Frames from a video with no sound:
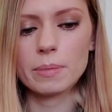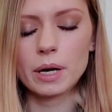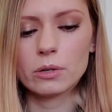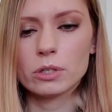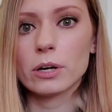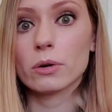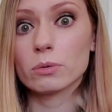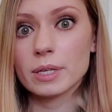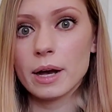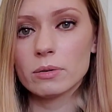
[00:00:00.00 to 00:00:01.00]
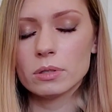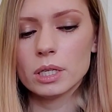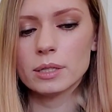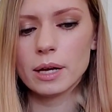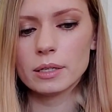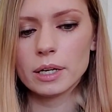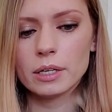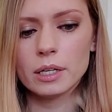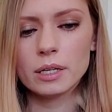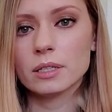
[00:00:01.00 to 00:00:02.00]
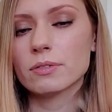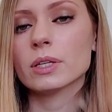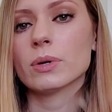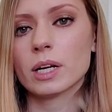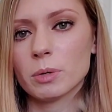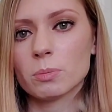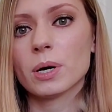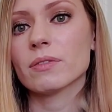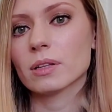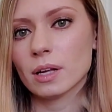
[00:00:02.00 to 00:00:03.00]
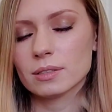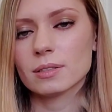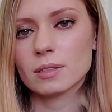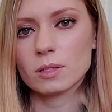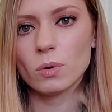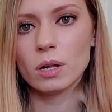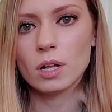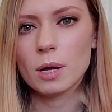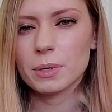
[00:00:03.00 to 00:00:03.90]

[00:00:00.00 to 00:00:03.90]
kind of narrow down in that area, I definitely recommend private lessons as well,